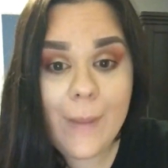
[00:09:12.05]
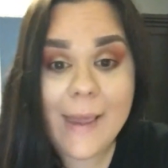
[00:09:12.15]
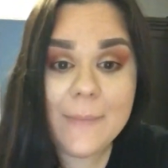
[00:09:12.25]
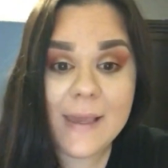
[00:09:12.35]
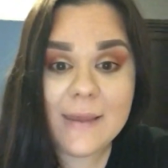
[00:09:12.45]

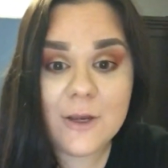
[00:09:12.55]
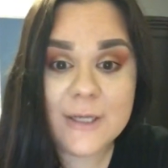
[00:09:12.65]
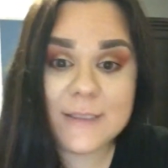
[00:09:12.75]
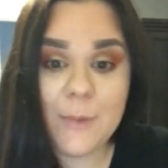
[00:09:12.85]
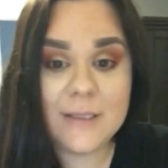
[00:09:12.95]
Maybe
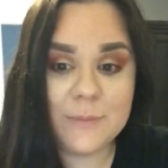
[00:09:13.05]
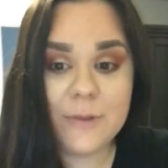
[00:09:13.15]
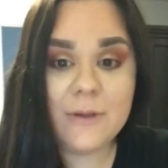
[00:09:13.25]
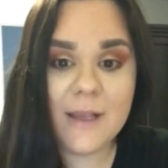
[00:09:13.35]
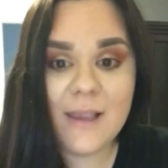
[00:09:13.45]
there is a
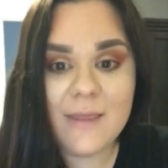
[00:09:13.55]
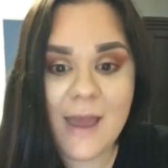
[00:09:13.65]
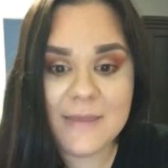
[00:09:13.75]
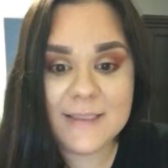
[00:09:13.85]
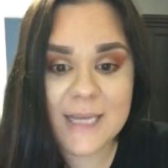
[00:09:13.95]

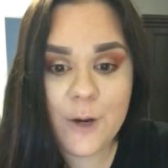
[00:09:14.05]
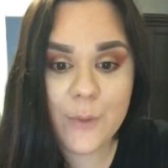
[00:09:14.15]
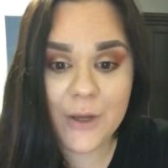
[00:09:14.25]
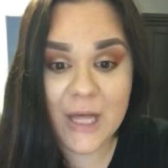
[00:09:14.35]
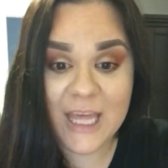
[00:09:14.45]
possibility that the
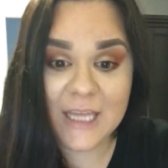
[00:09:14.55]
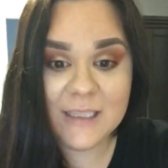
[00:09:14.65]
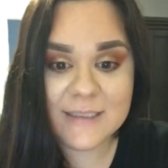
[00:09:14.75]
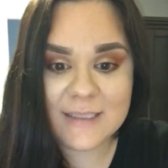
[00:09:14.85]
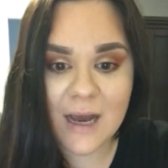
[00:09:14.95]
tear will
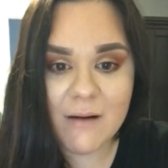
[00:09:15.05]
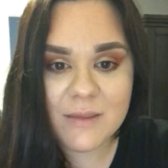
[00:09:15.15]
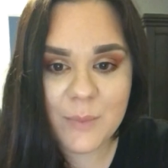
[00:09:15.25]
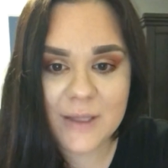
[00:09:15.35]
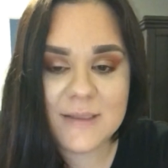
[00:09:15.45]
heal
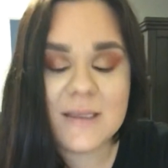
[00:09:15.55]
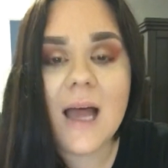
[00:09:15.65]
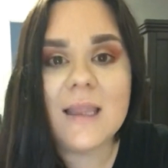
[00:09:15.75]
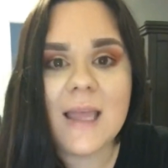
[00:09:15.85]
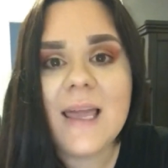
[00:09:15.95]
itself, but
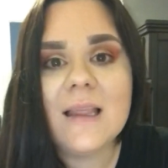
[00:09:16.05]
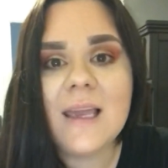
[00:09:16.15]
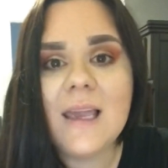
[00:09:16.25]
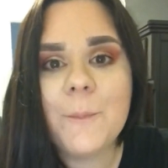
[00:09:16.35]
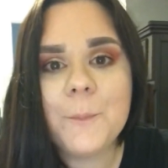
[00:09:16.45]
it's not
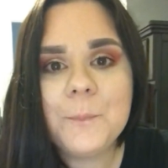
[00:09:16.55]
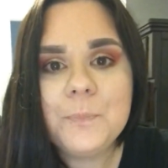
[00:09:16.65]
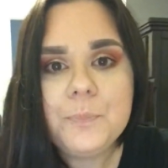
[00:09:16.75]
likely.